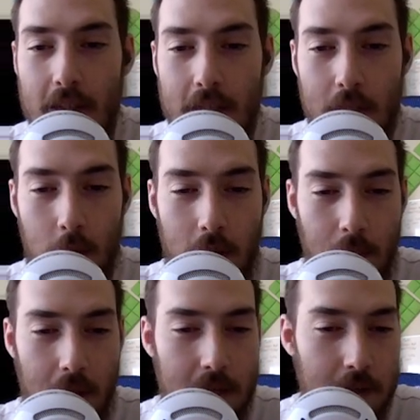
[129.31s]
This is a
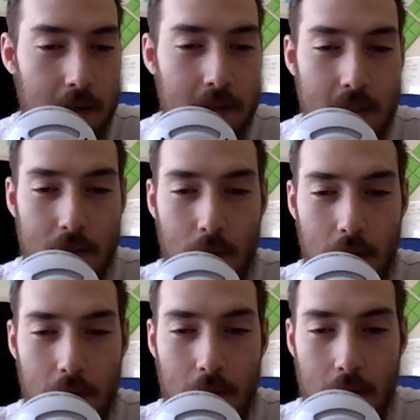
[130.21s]
great picture. This is
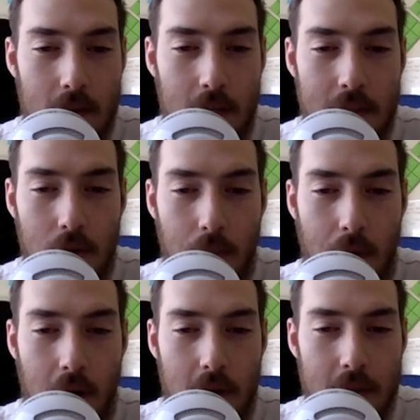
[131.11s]
wonderful. Nice little
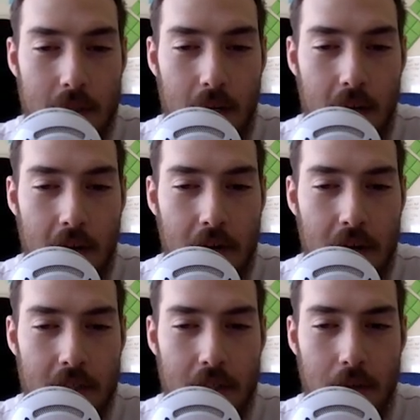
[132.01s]
bar seating
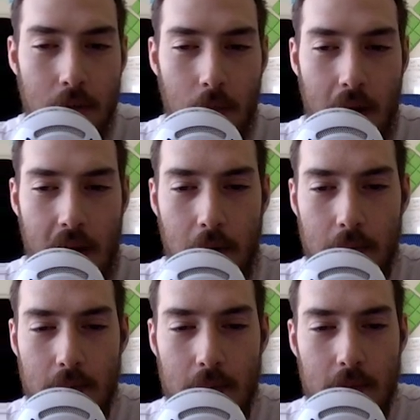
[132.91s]
area, too. Wow.
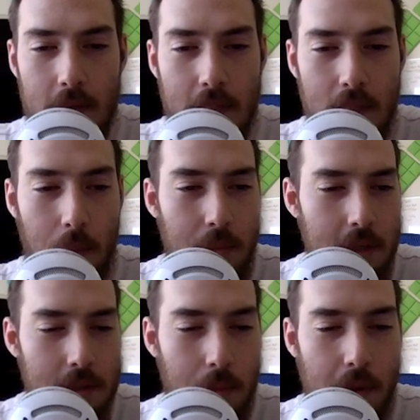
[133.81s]
This is a,
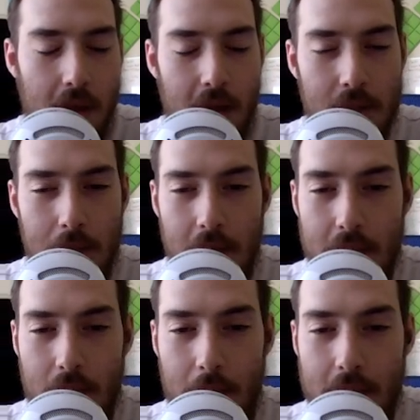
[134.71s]
this is a big-ass
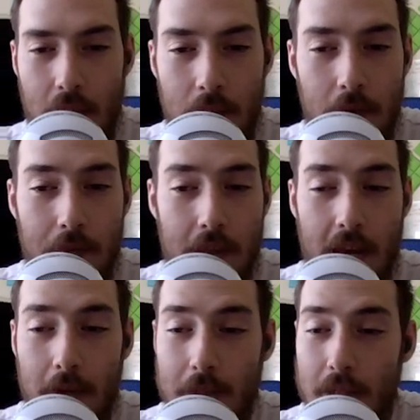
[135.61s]
place. I mean,
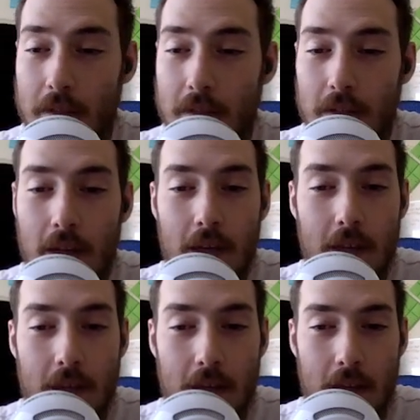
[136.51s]
750000
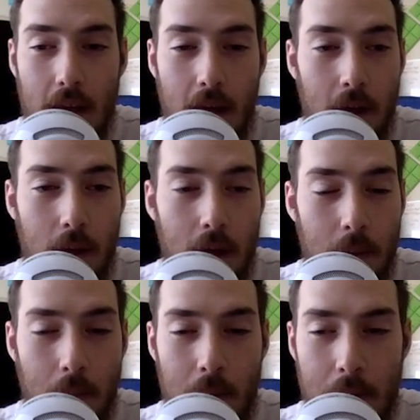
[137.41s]
uh, it, it,
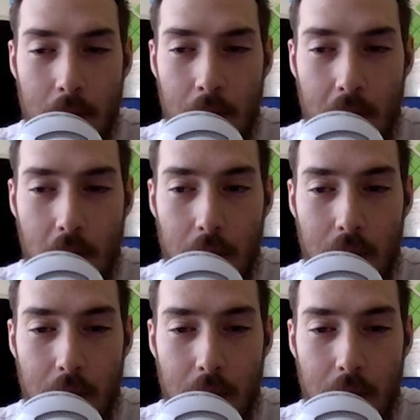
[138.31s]
um, it better be